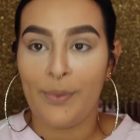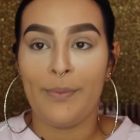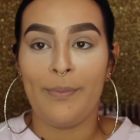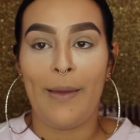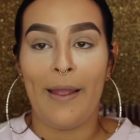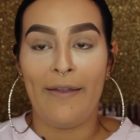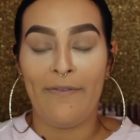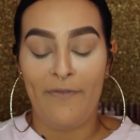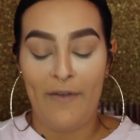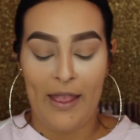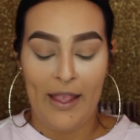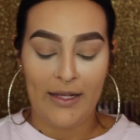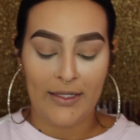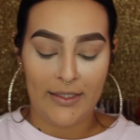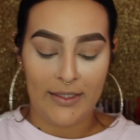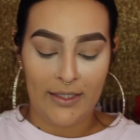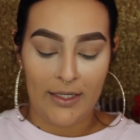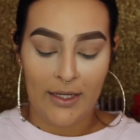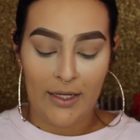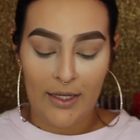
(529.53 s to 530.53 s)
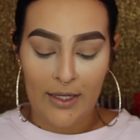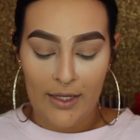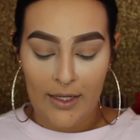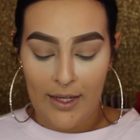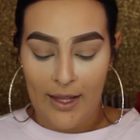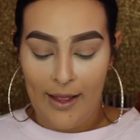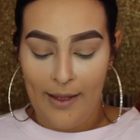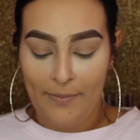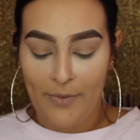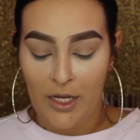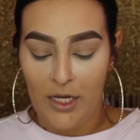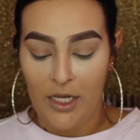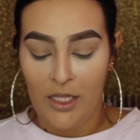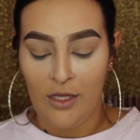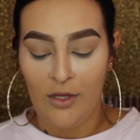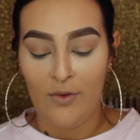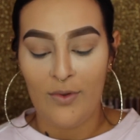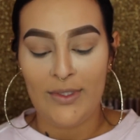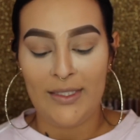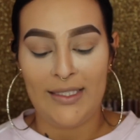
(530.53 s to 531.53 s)
my face, I'm gonna
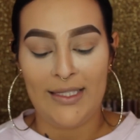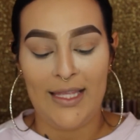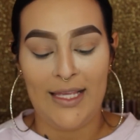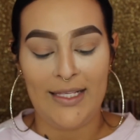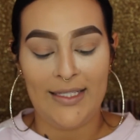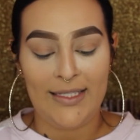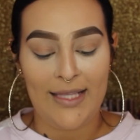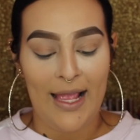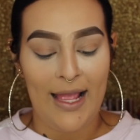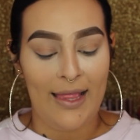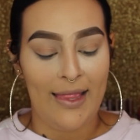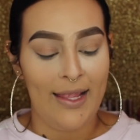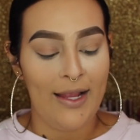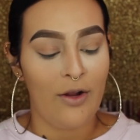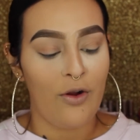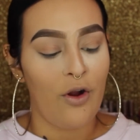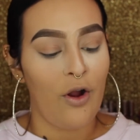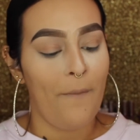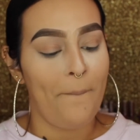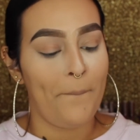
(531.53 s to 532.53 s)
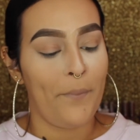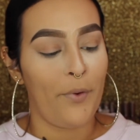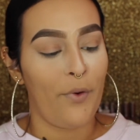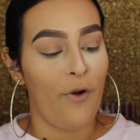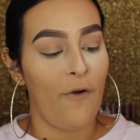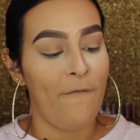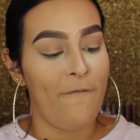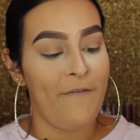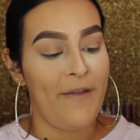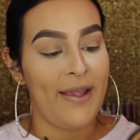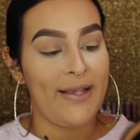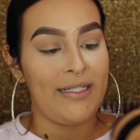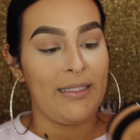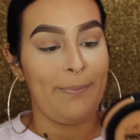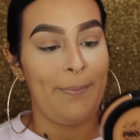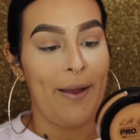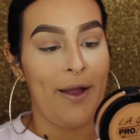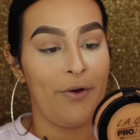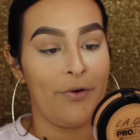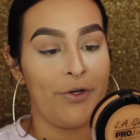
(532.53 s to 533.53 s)
use this LA Girl Pro Face
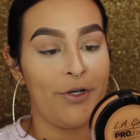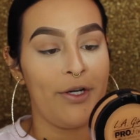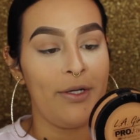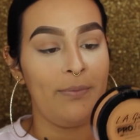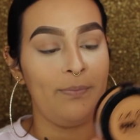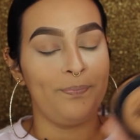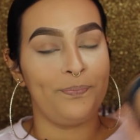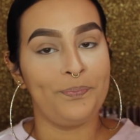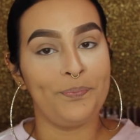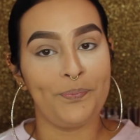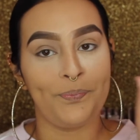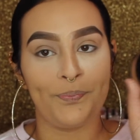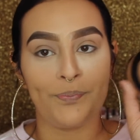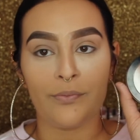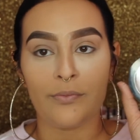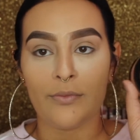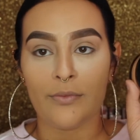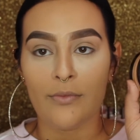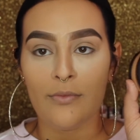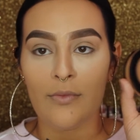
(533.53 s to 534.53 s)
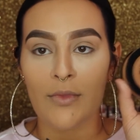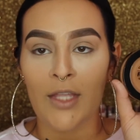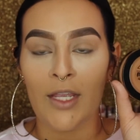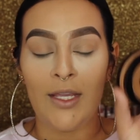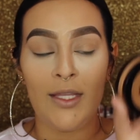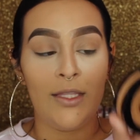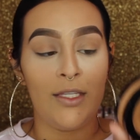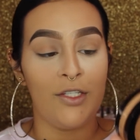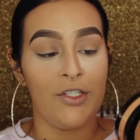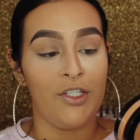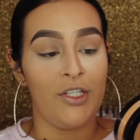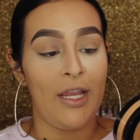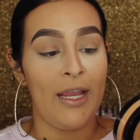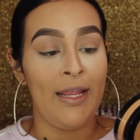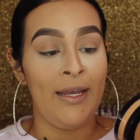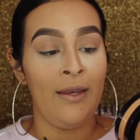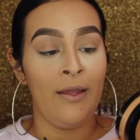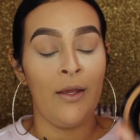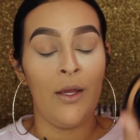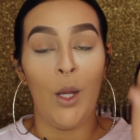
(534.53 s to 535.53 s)
Powder in the
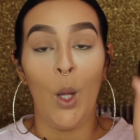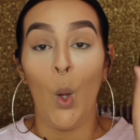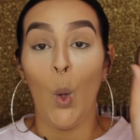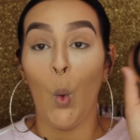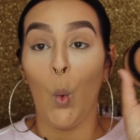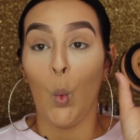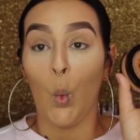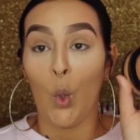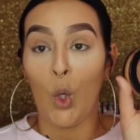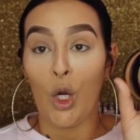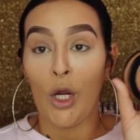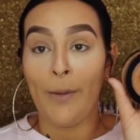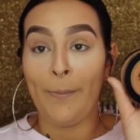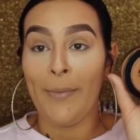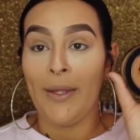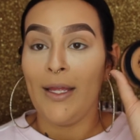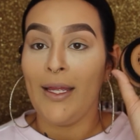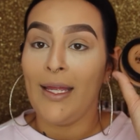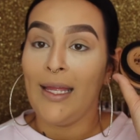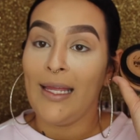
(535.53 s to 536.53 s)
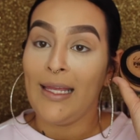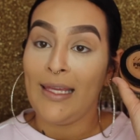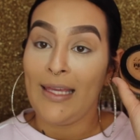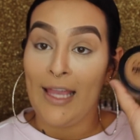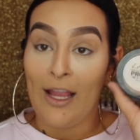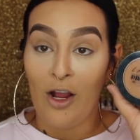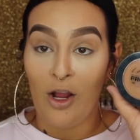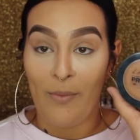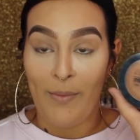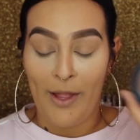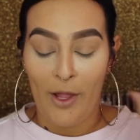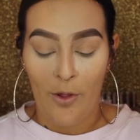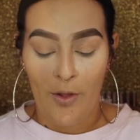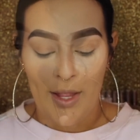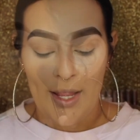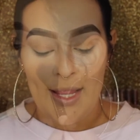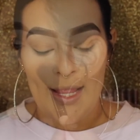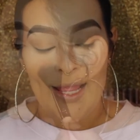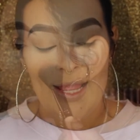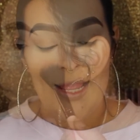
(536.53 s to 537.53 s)
shade Warm Caramel,
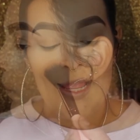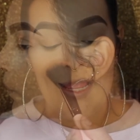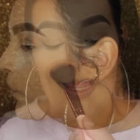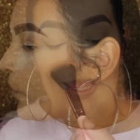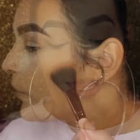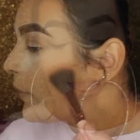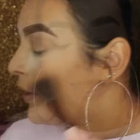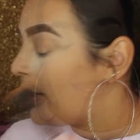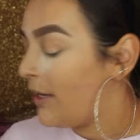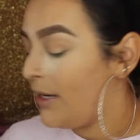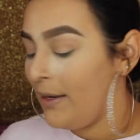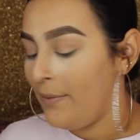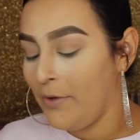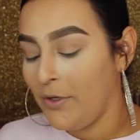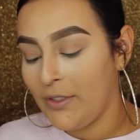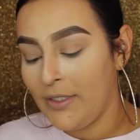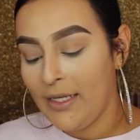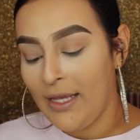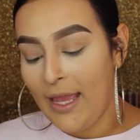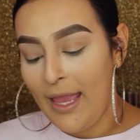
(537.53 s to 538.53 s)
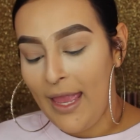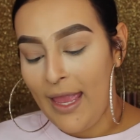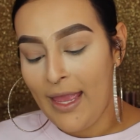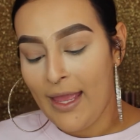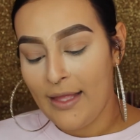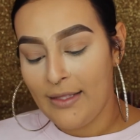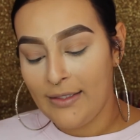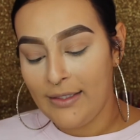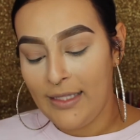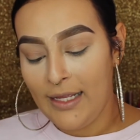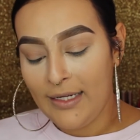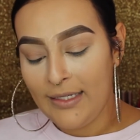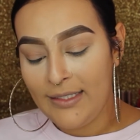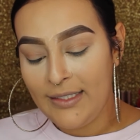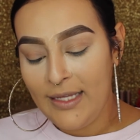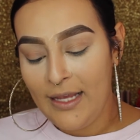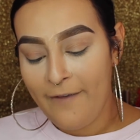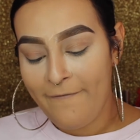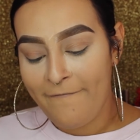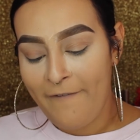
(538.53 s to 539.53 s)
and I'm using a
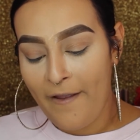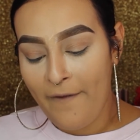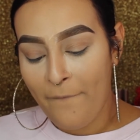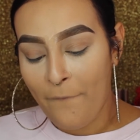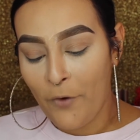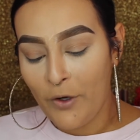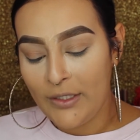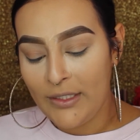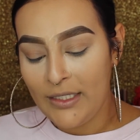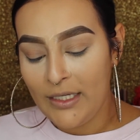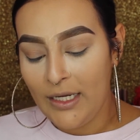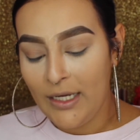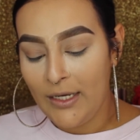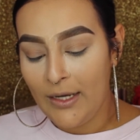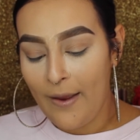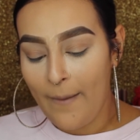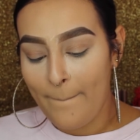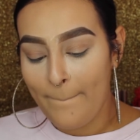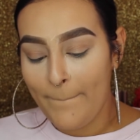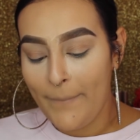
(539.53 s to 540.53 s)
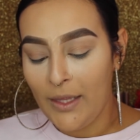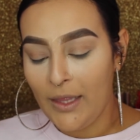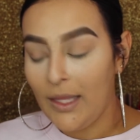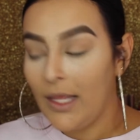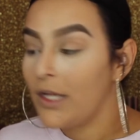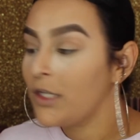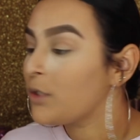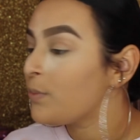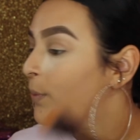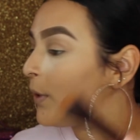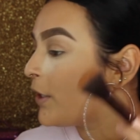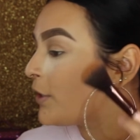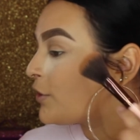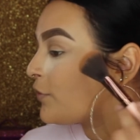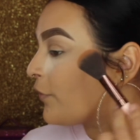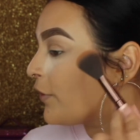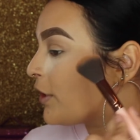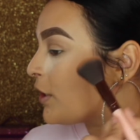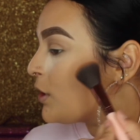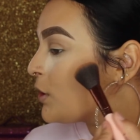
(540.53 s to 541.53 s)
Luxie 514 blush brush
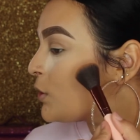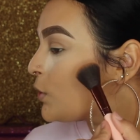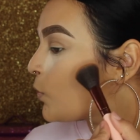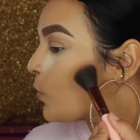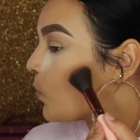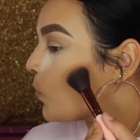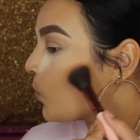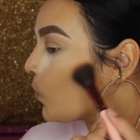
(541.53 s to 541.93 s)
for this.